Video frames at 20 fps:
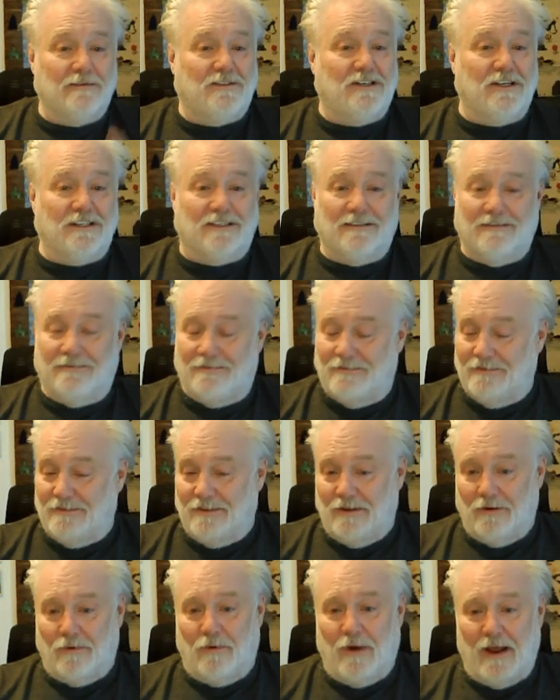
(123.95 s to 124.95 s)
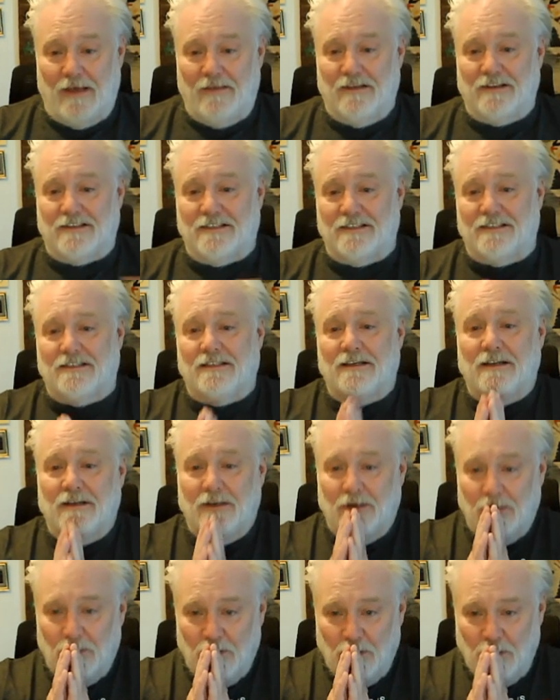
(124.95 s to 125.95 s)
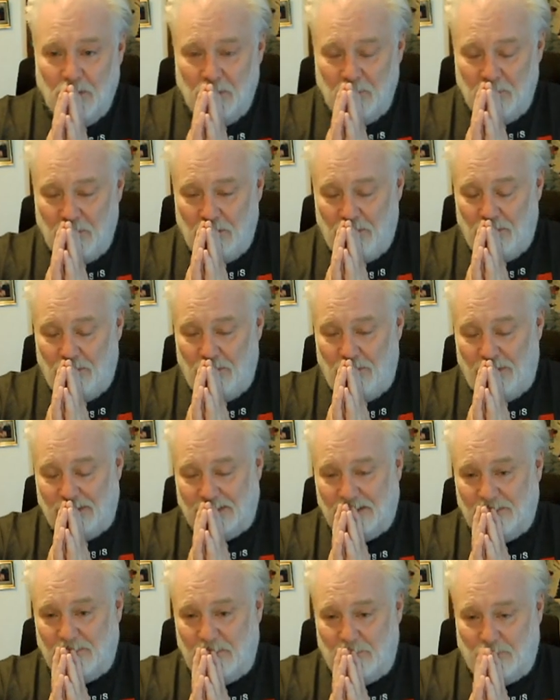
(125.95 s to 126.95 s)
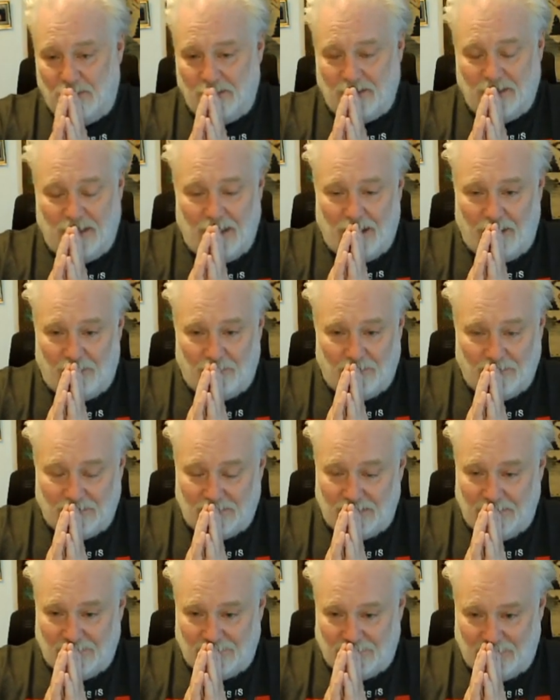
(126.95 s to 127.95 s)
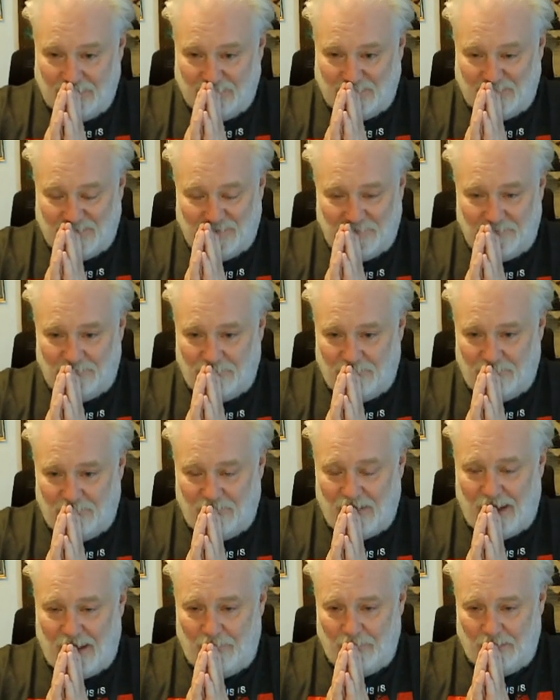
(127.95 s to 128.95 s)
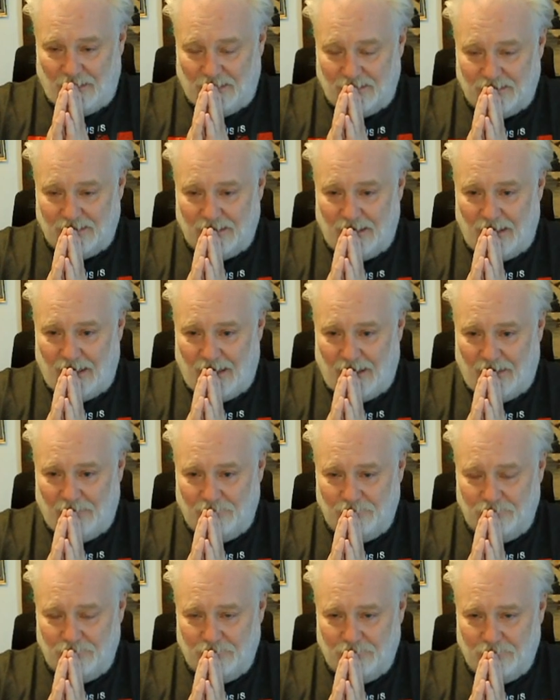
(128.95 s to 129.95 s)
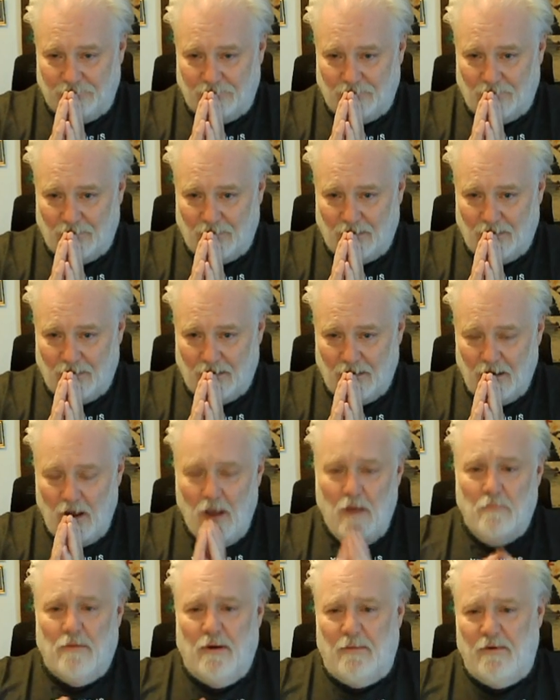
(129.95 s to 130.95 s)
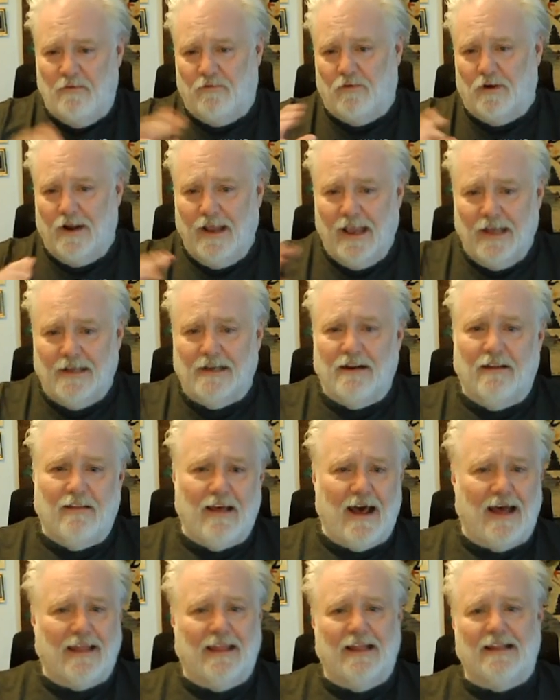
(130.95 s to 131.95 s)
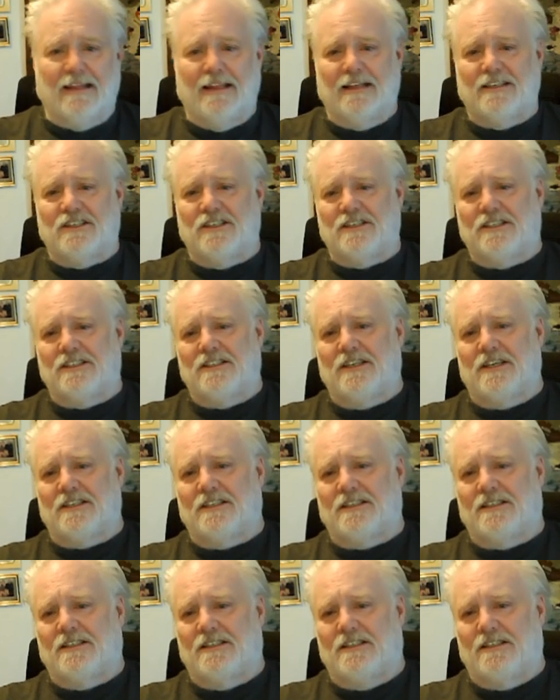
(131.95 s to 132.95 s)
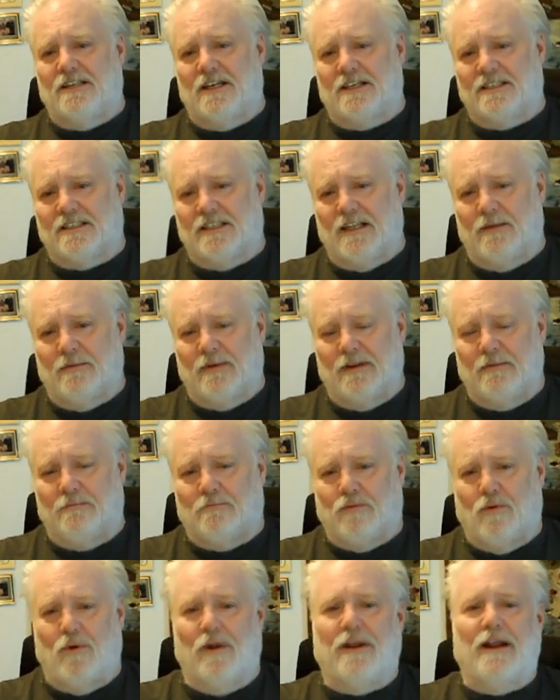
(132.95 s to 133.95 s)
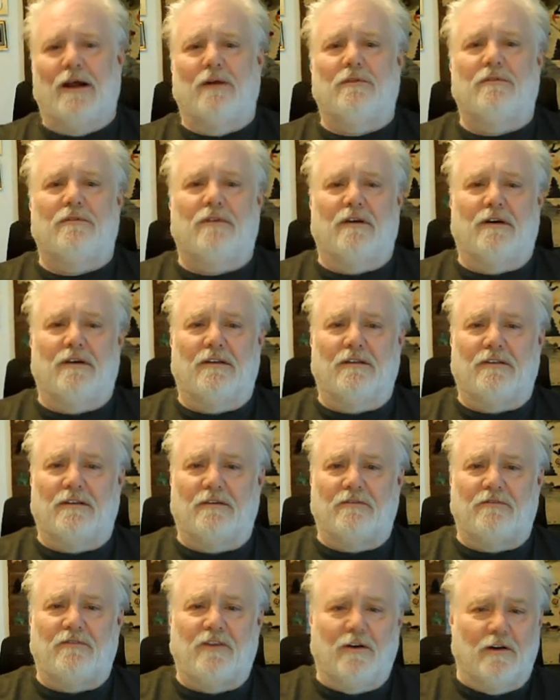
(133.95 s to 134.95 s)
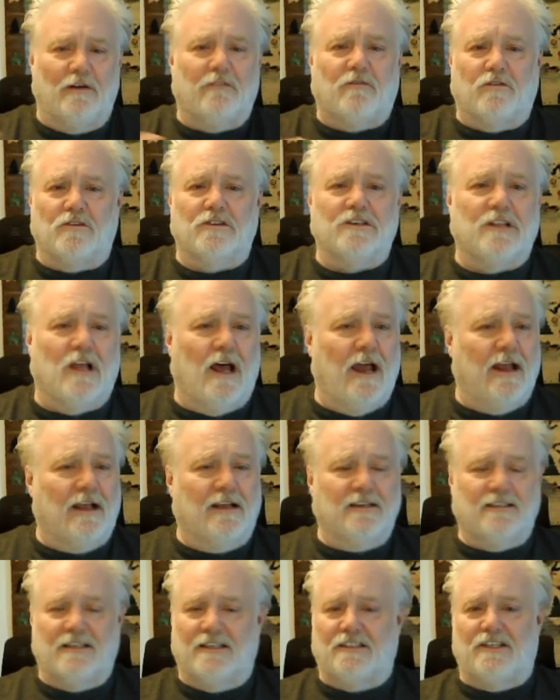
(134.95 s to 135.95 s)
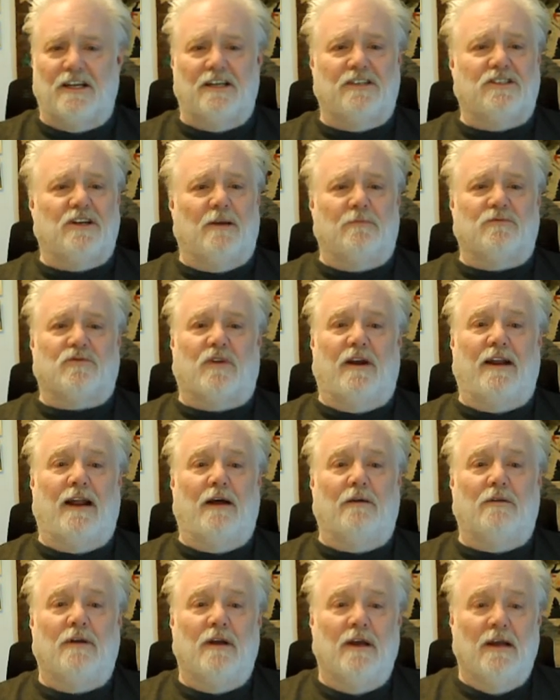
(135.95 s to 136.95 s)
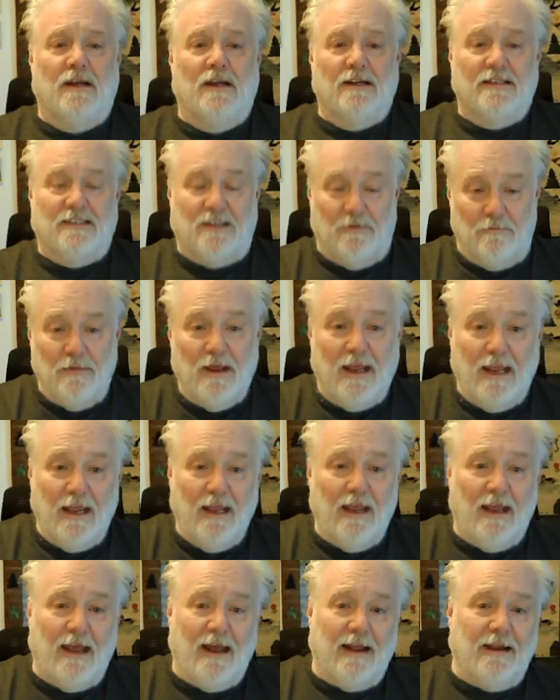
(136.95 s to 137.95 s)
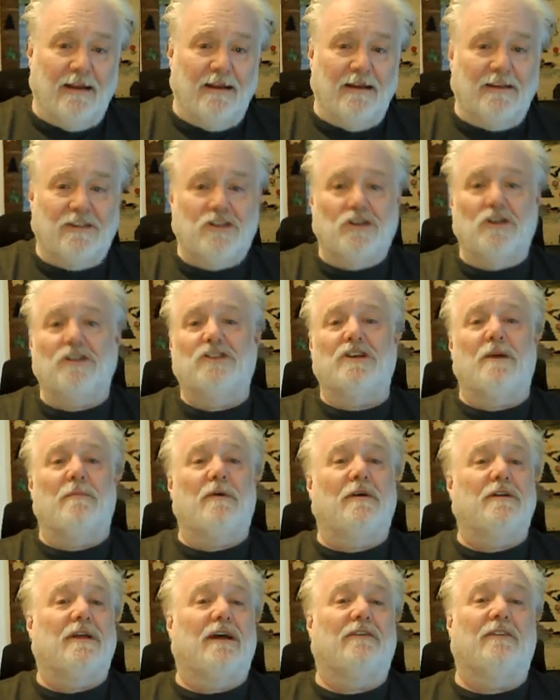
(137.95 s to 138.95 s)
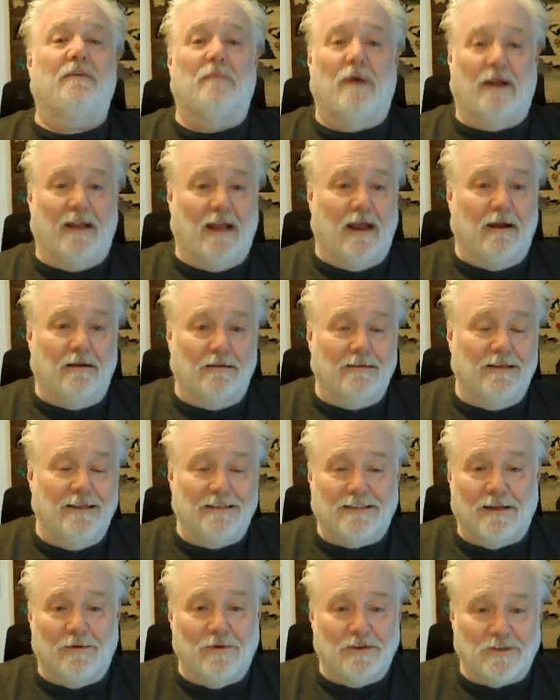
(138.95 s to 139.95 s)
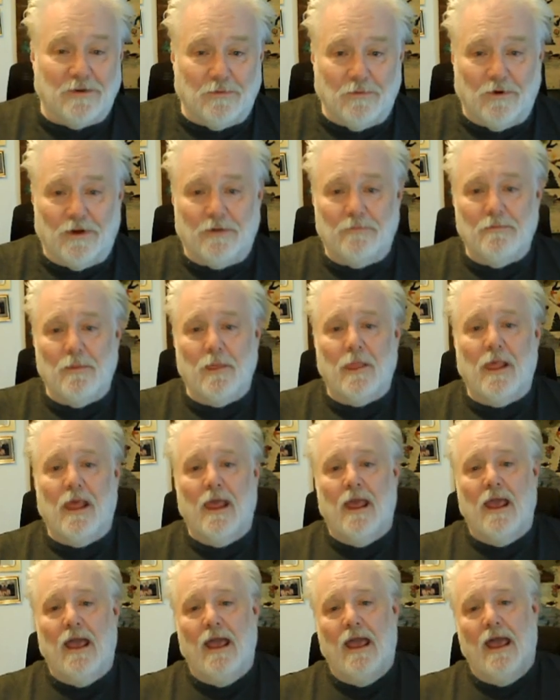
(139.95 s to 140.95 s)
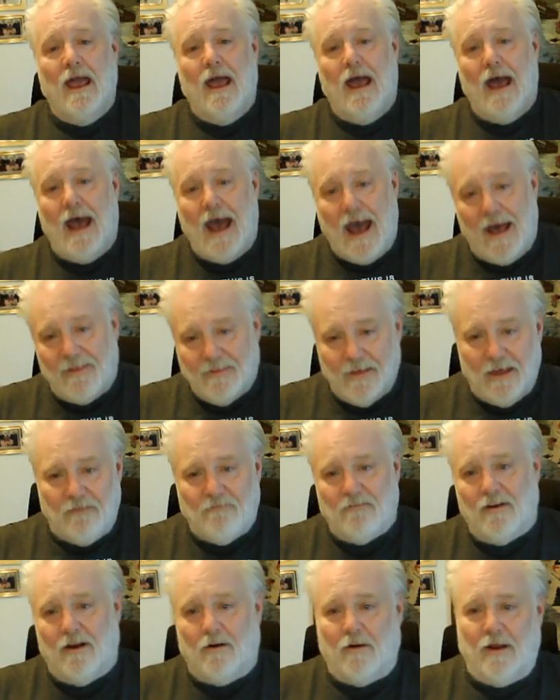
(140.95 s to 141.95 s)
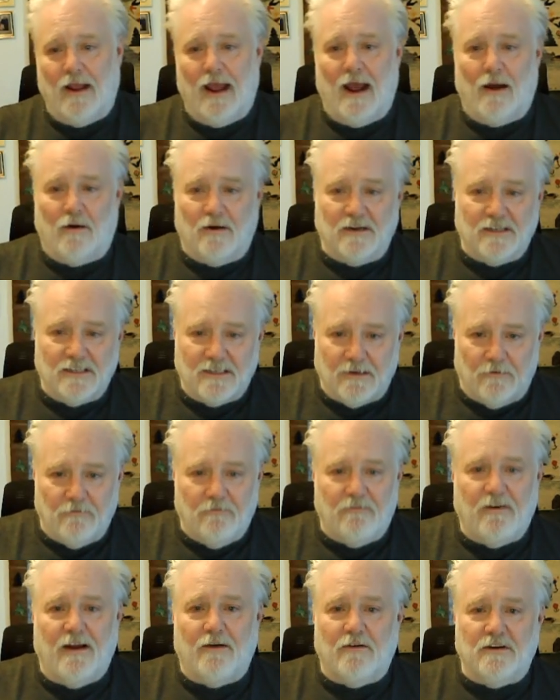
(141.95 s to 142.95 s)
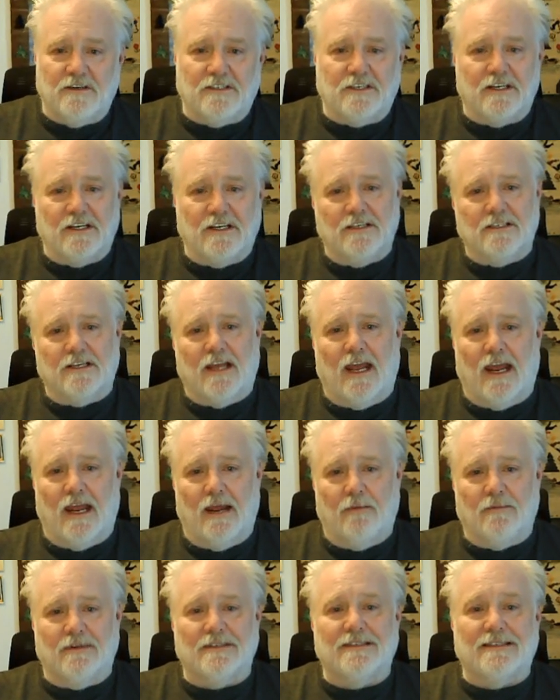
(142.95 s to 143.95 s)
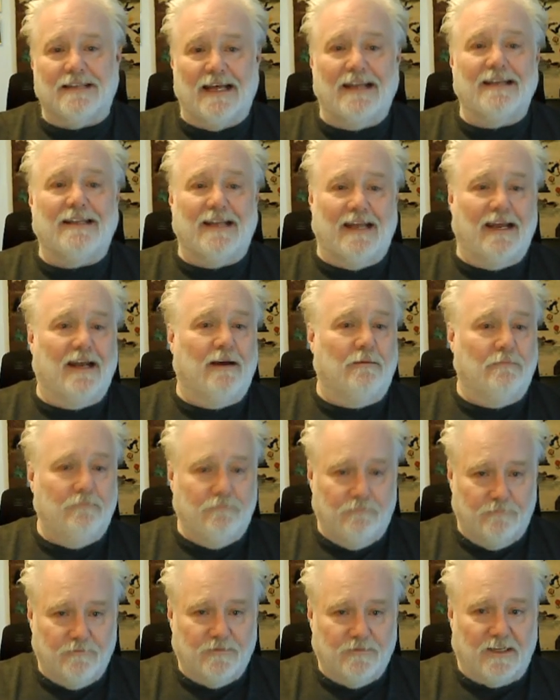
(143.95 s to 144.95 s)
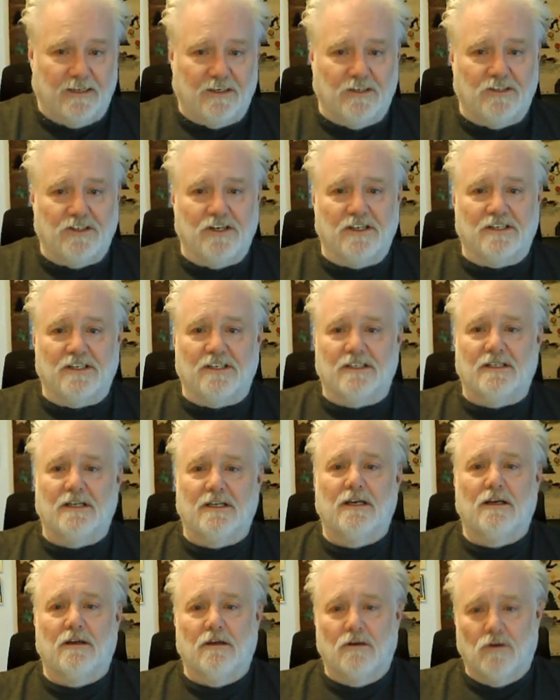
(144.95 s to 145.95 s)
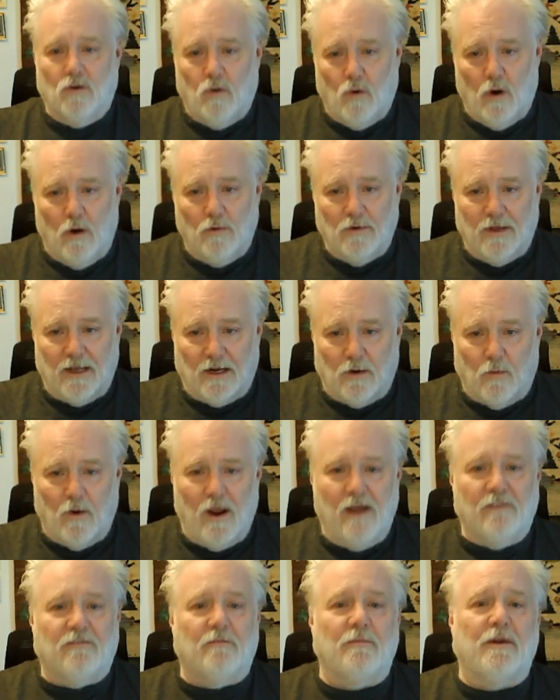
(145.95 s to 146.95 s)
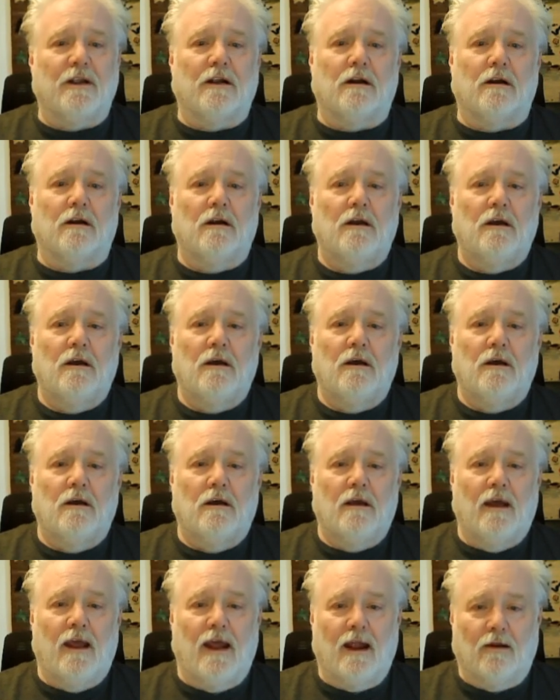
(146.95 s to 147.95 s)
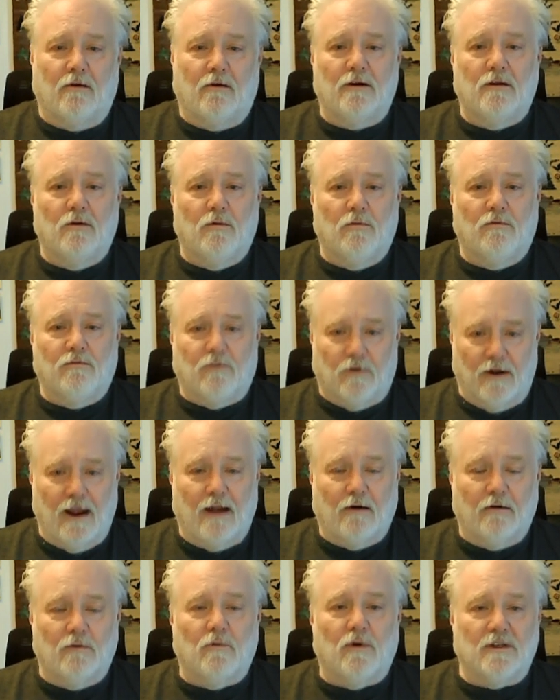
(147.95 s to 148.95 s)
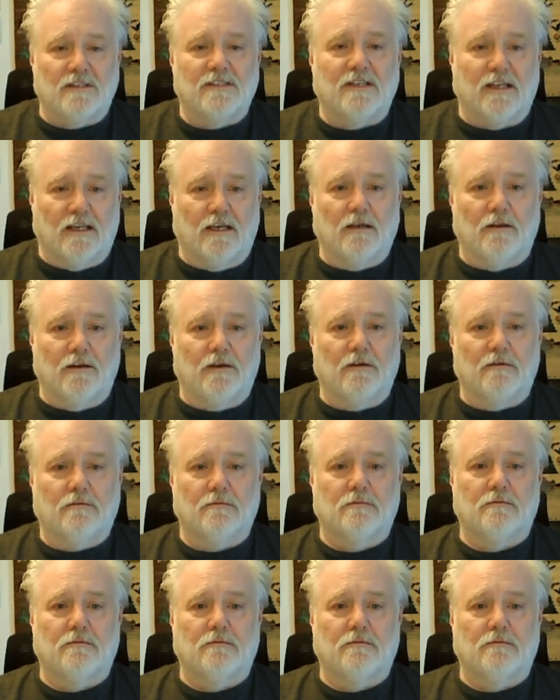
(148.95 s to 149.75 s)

just the way this is this has been put together, it's it's it's fabulous. Um, but before I get into that, let let's just just just let me point out the the very first line because it it jumps right out to me, and it should jump out to everybody. I, at least I wish it would. At that very hour, some Pharisees came and said to him, said to Jesus, quote, get away from here, Herod, for Herod wants to kill you.